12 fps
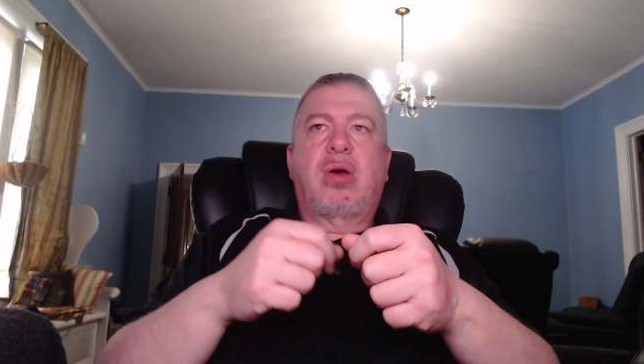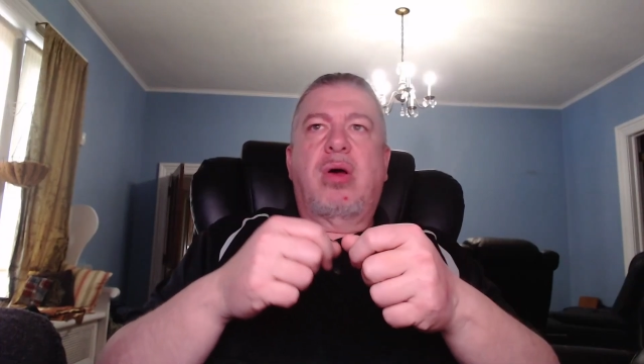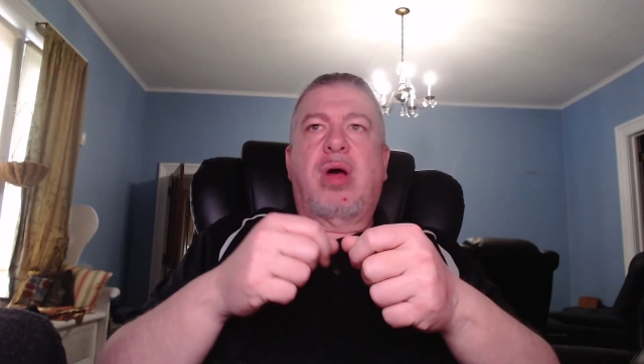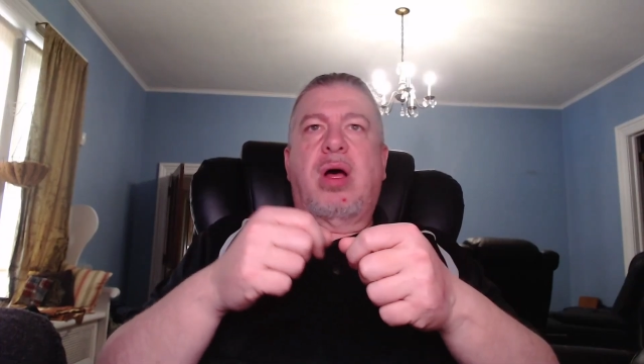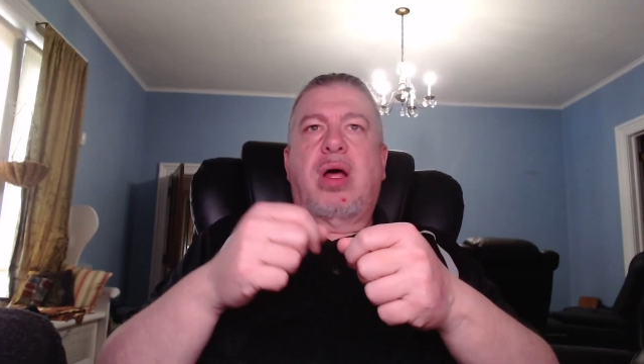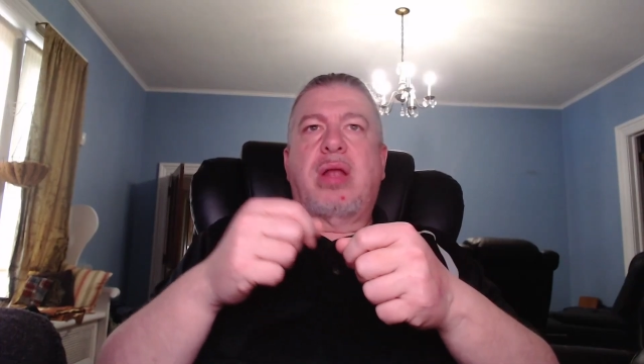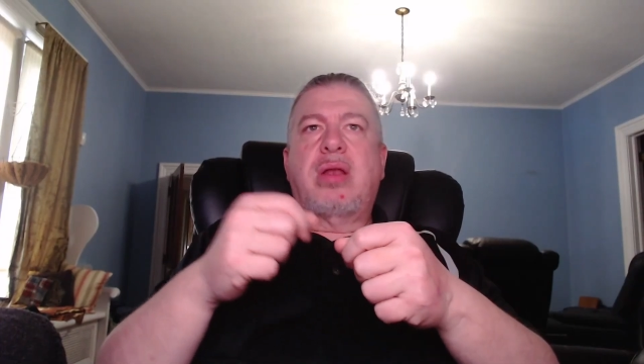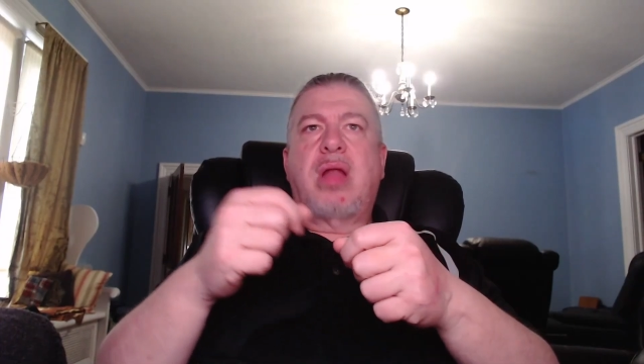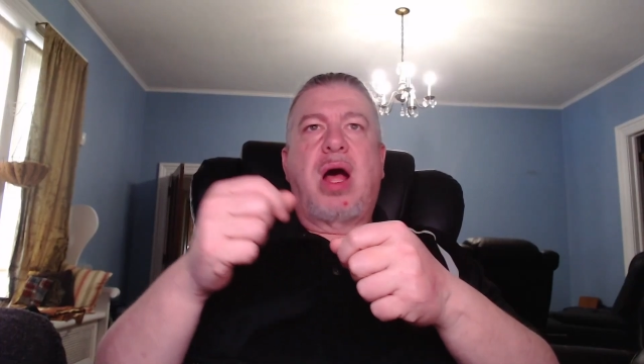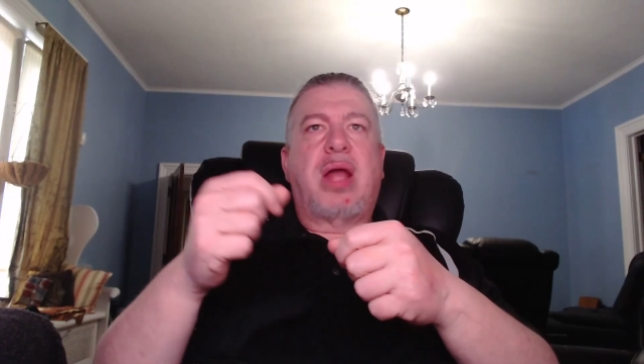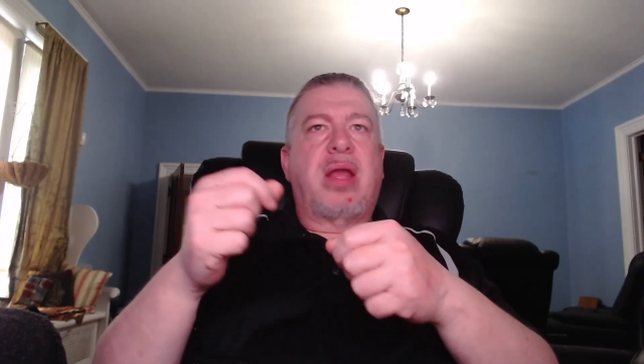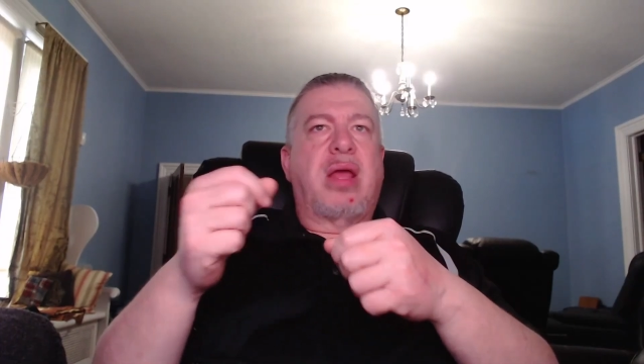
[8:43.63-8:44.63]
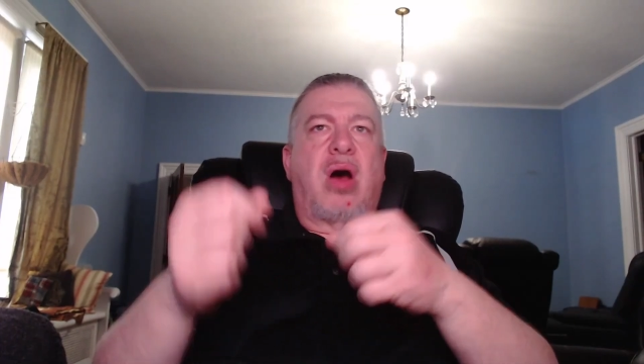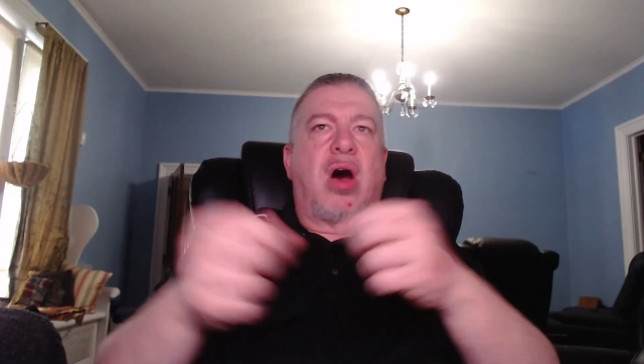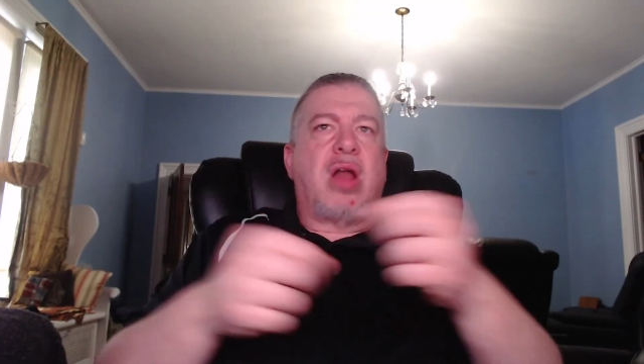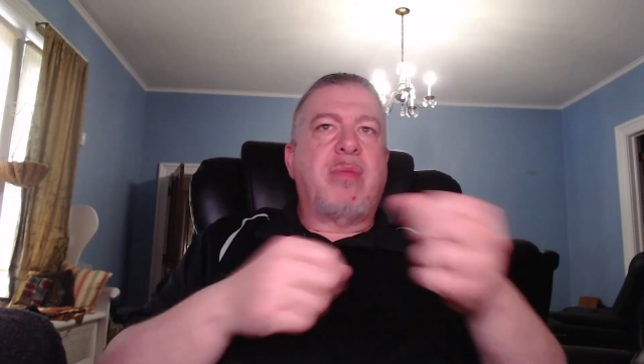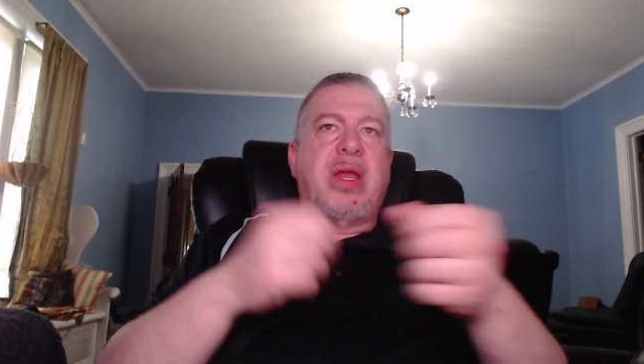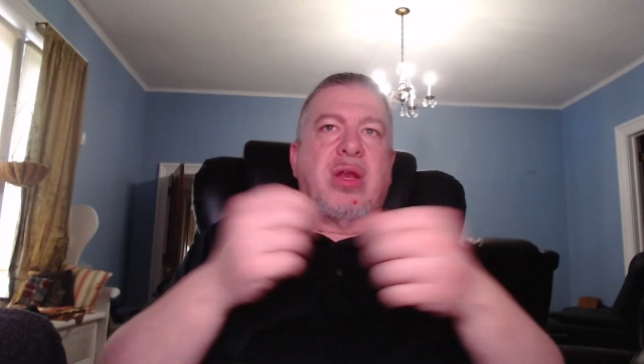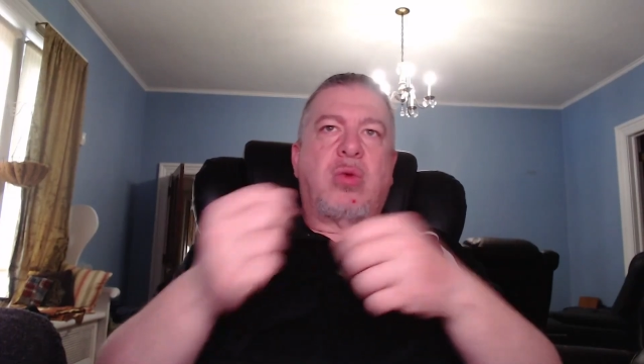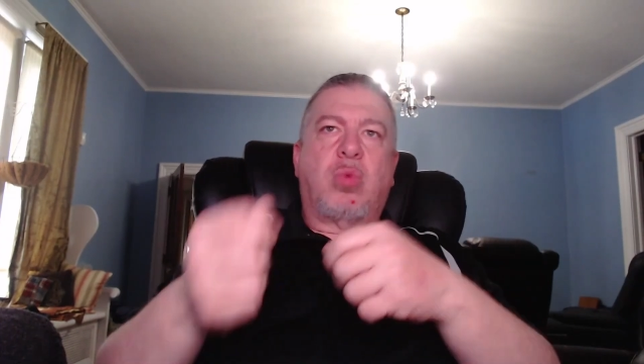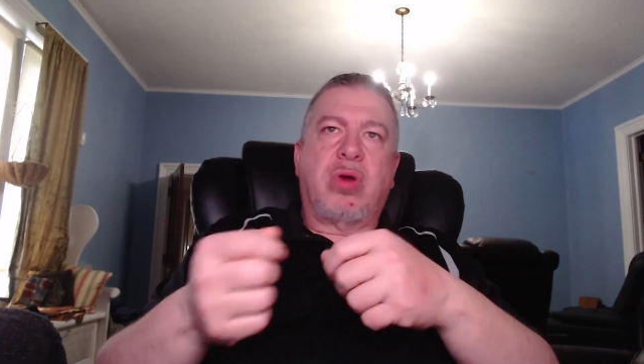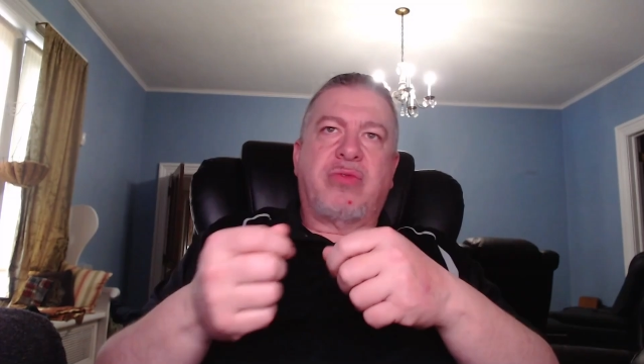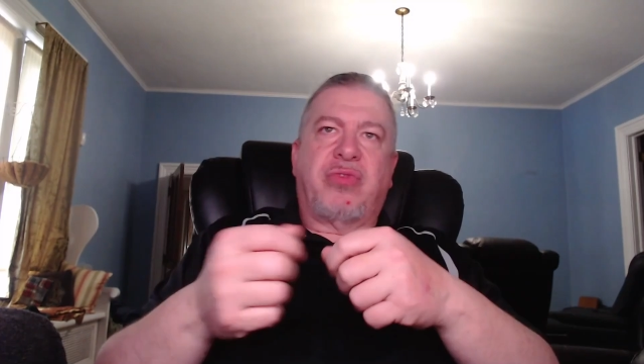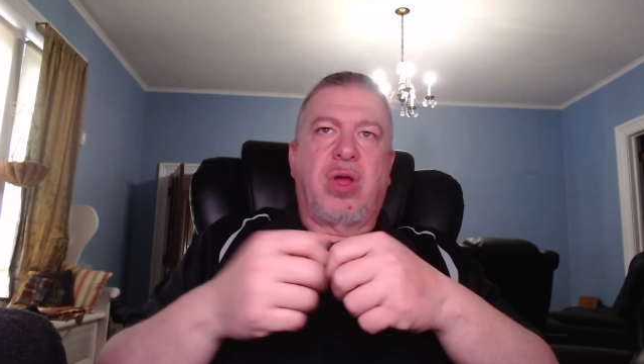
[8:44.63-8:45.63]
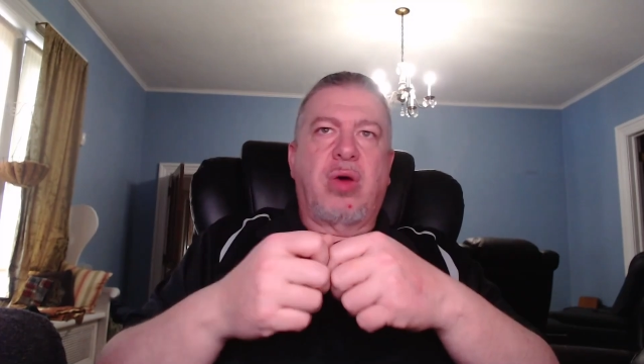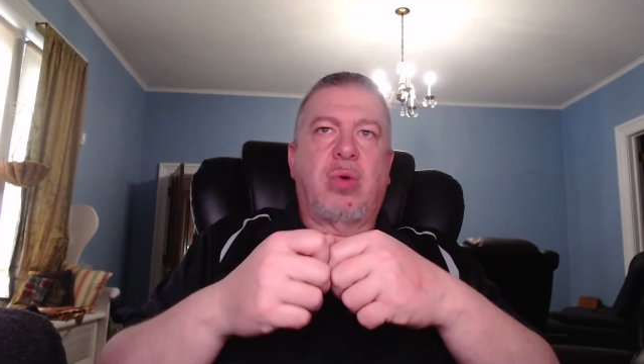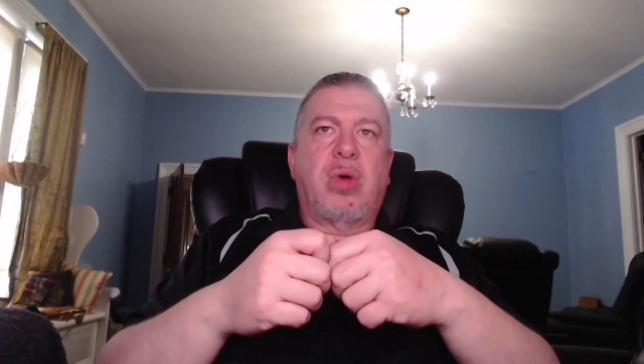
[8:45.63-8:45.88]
not an automated workflow,